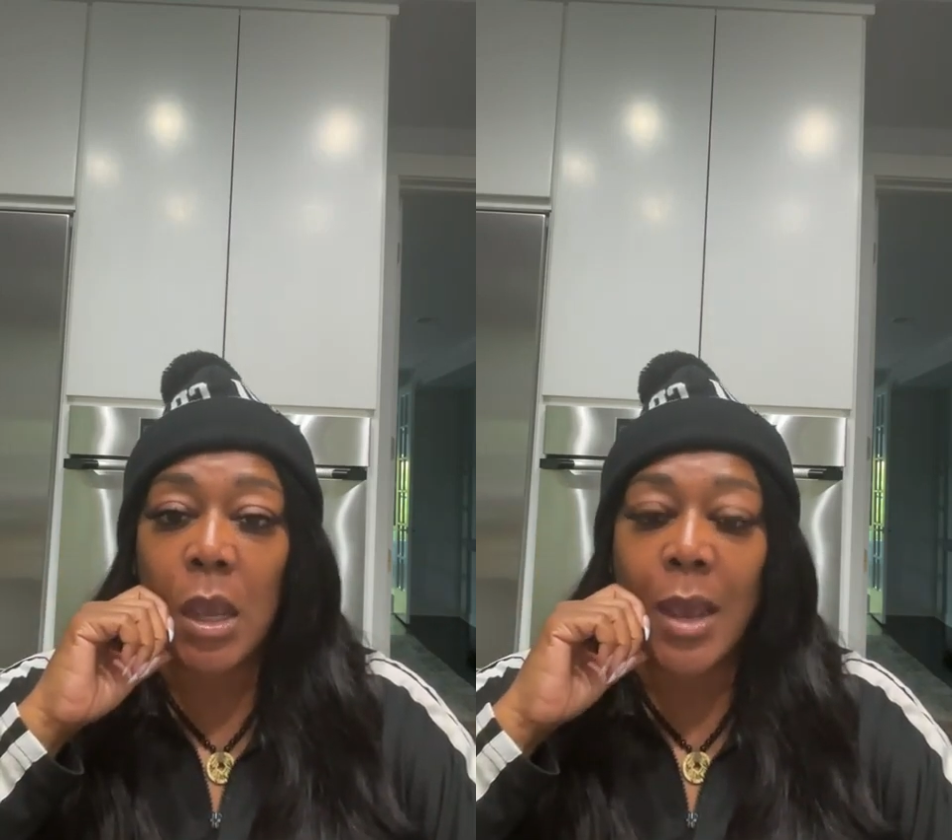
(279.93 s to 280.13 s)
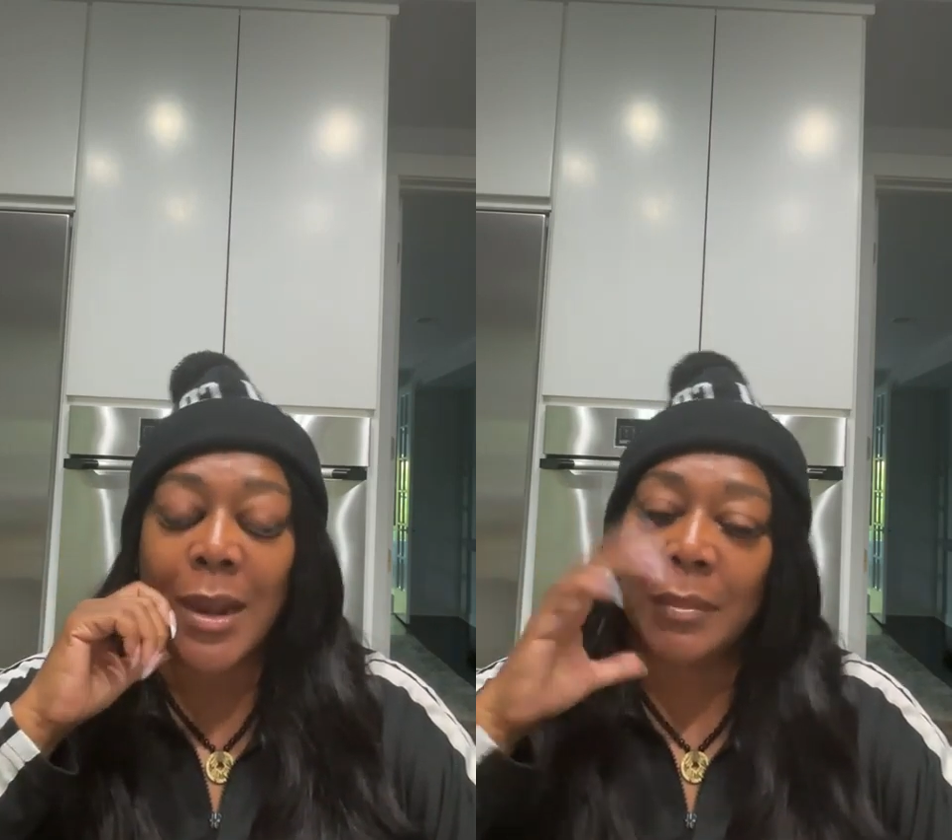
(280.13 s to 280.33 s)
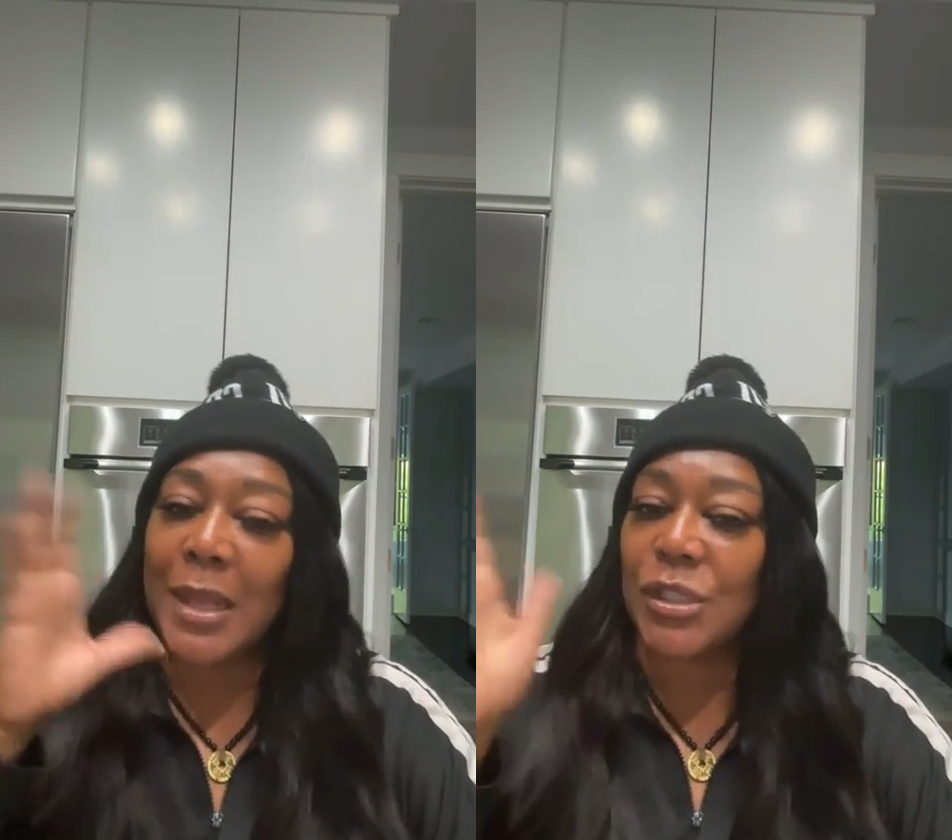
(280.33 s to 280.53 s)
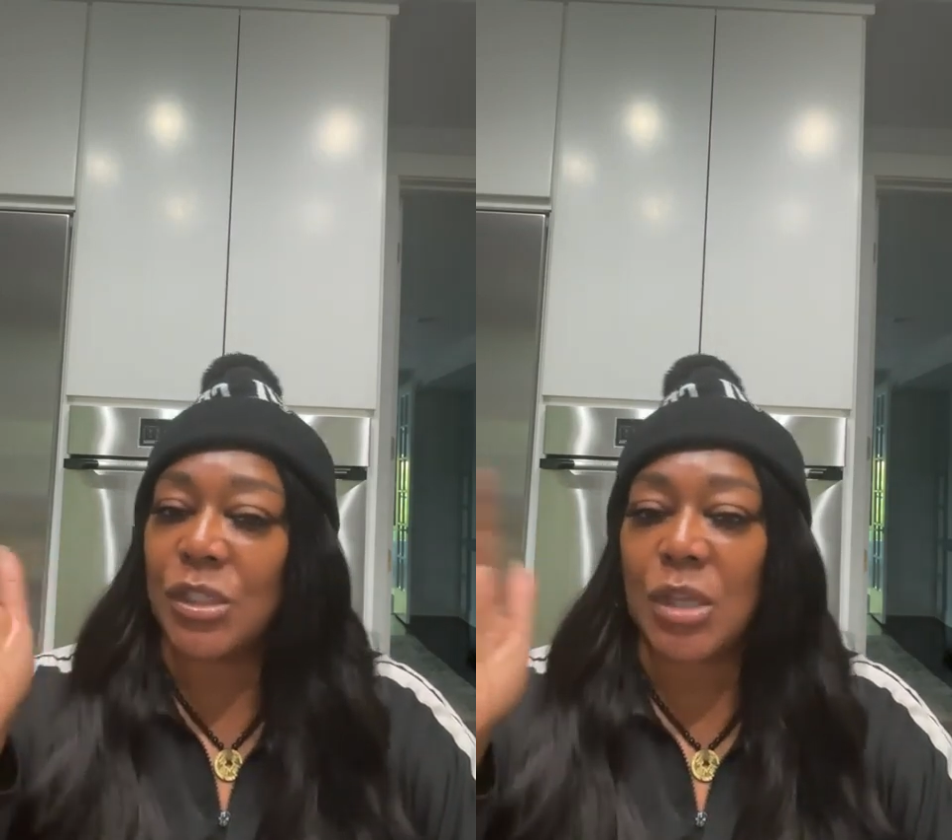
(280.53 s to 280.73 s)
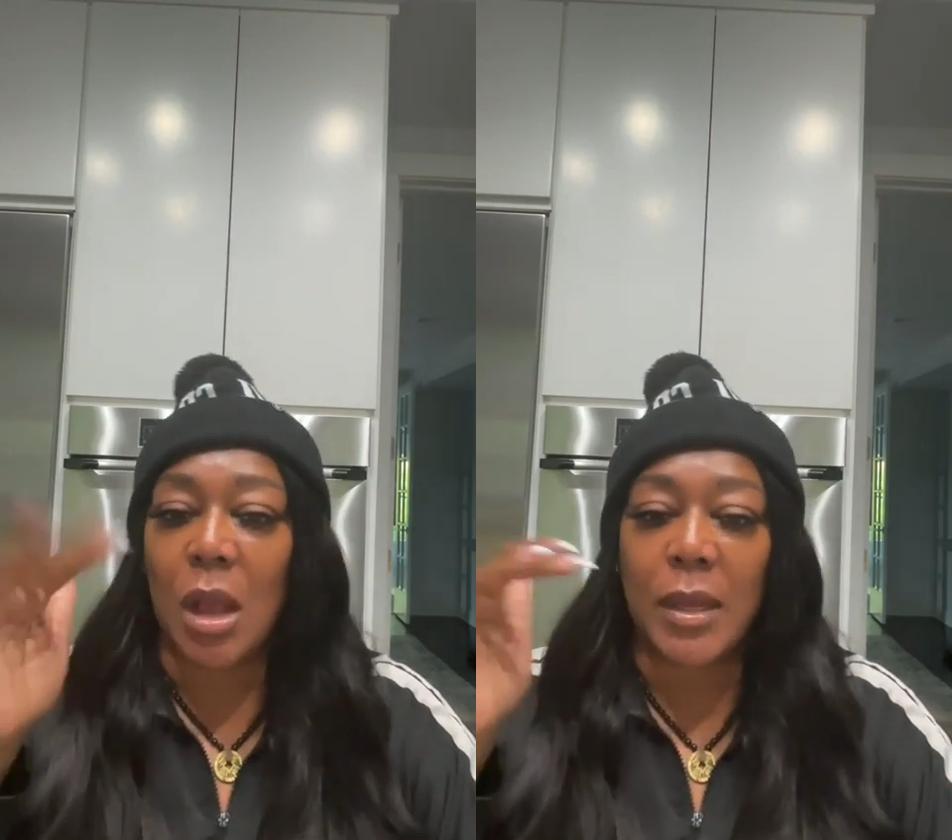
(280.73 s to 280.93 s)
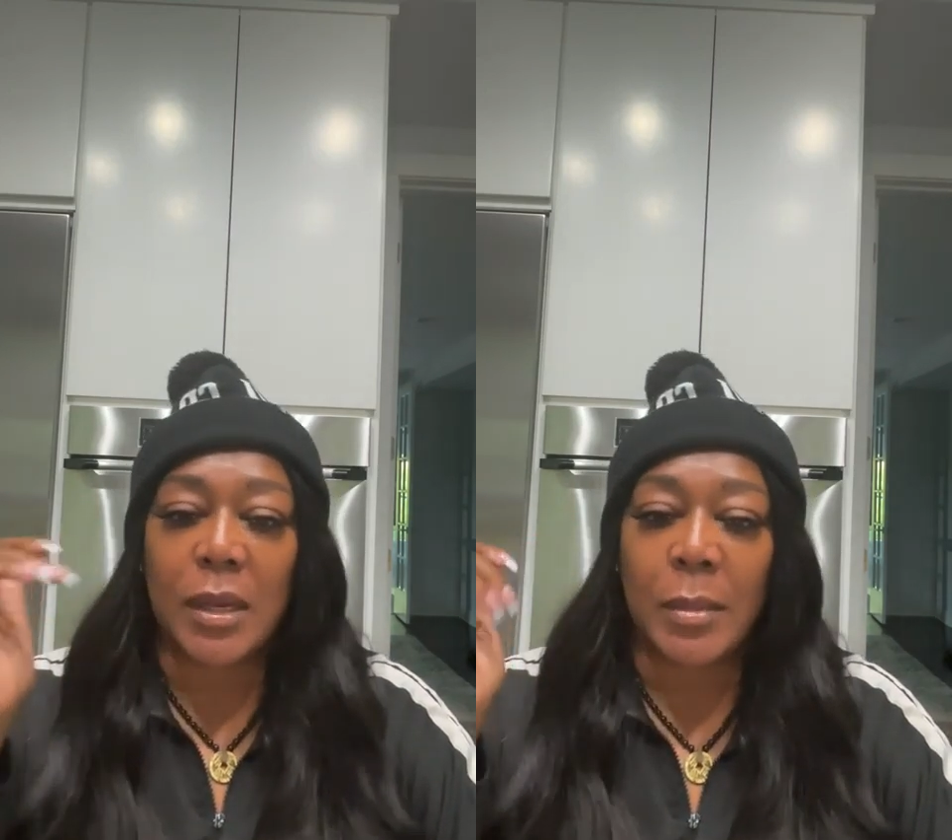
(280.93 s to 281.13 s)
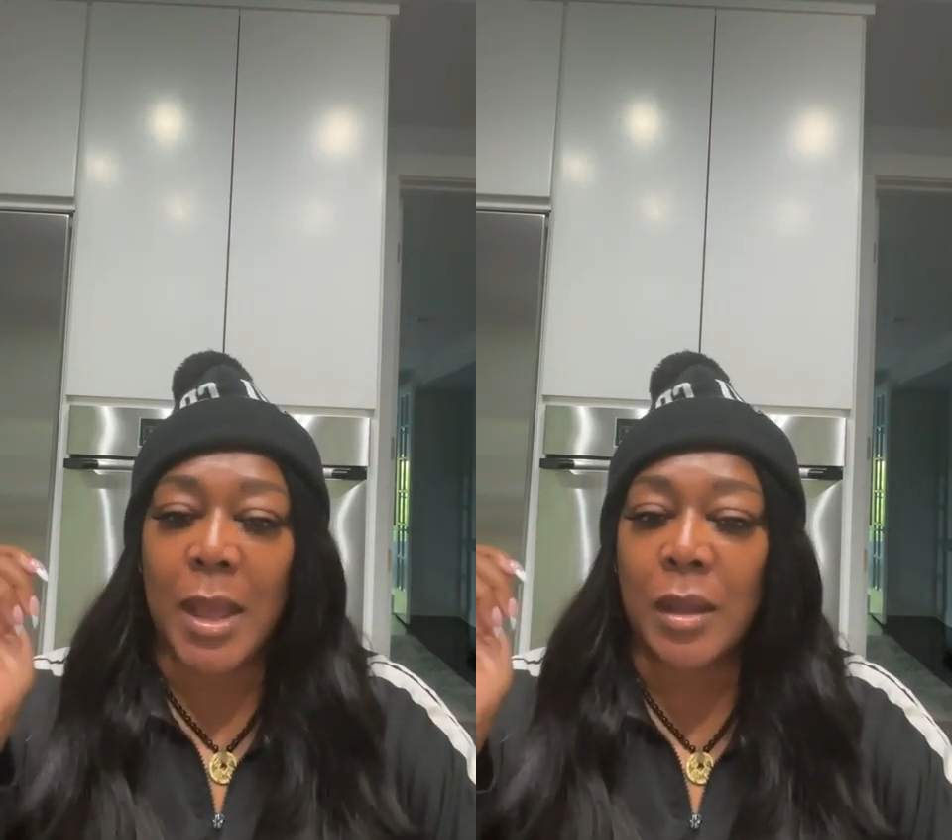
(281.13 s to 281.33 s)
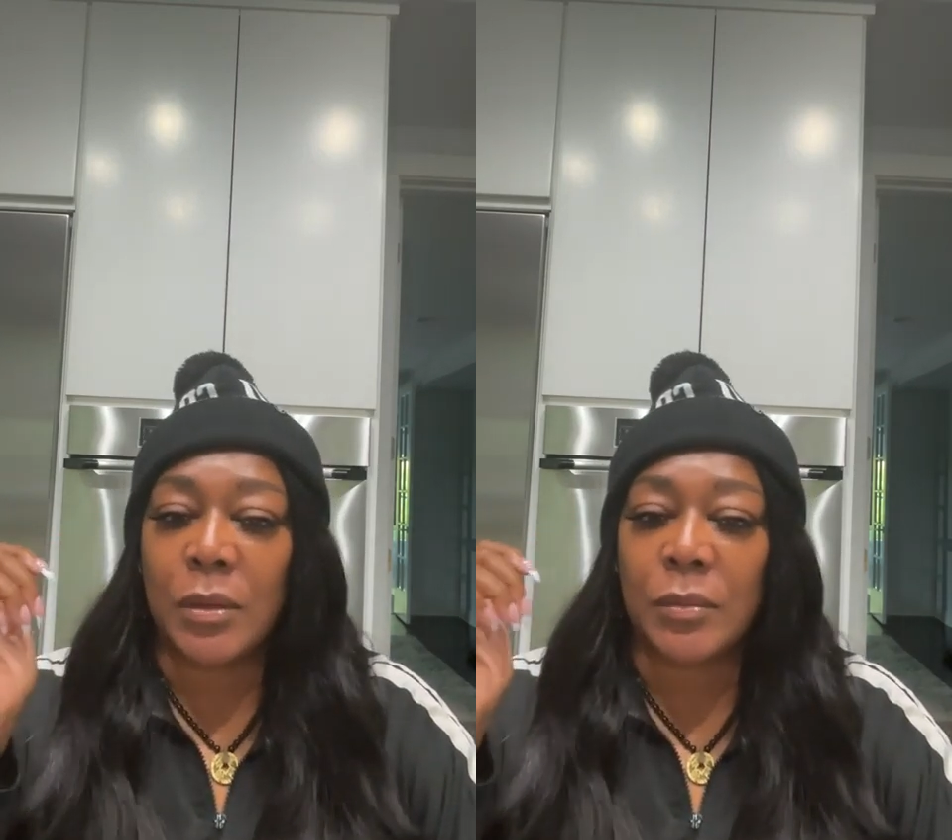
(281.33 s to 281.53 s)
And I'm not just talking
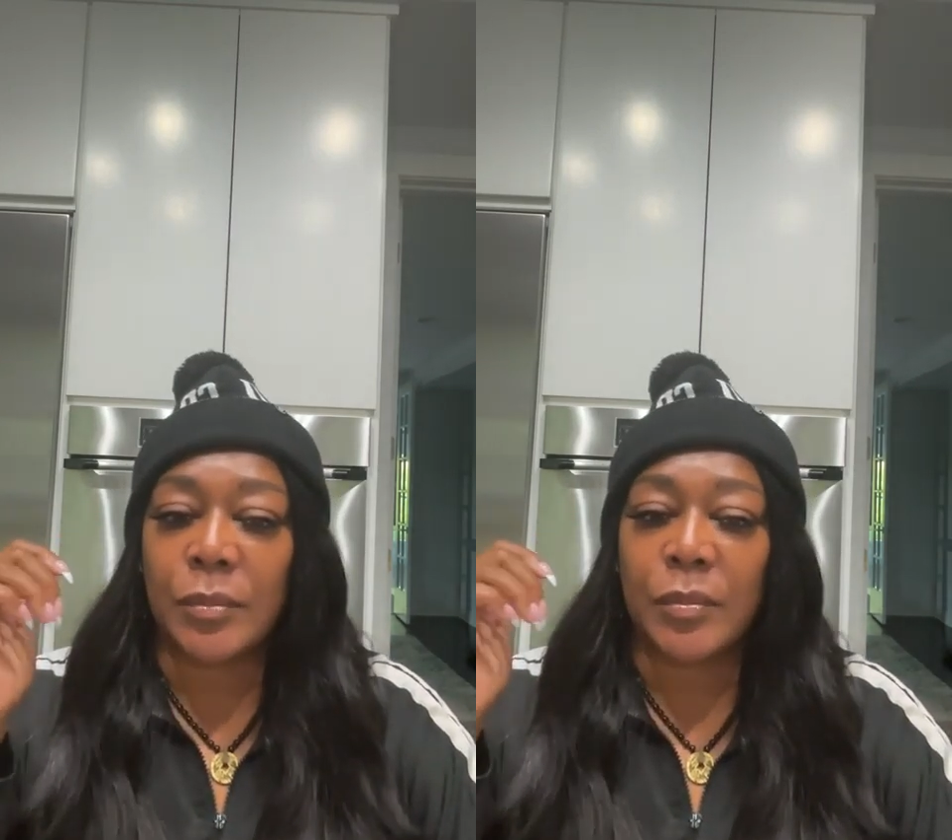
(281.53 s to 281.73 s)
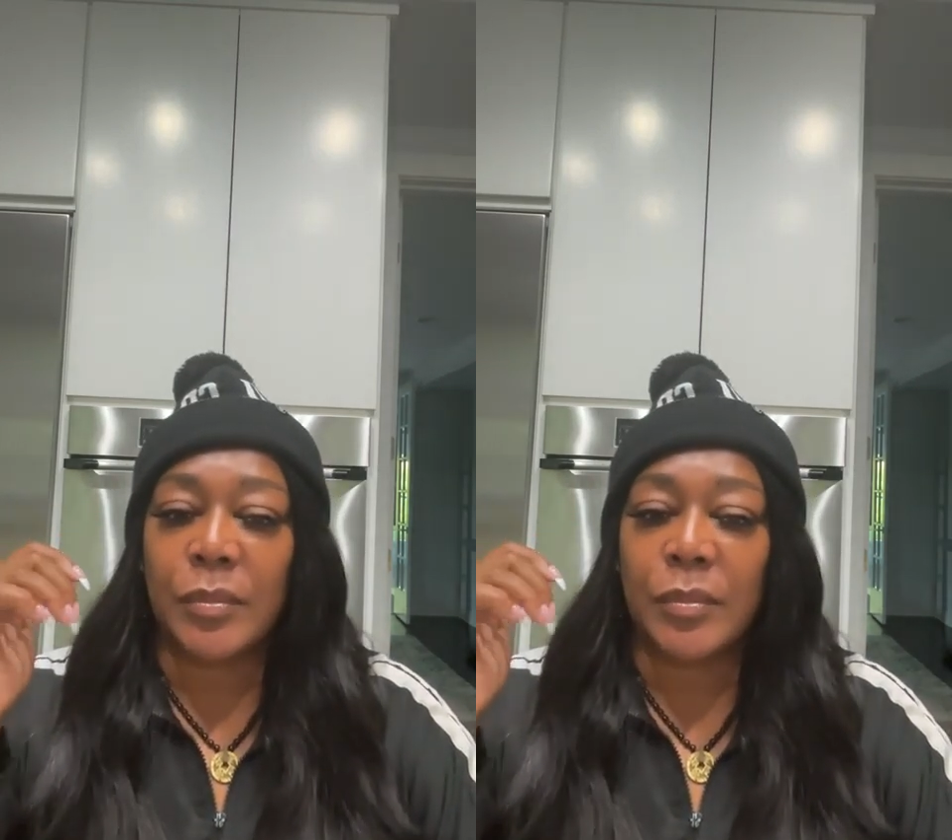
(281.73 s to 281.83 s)
about,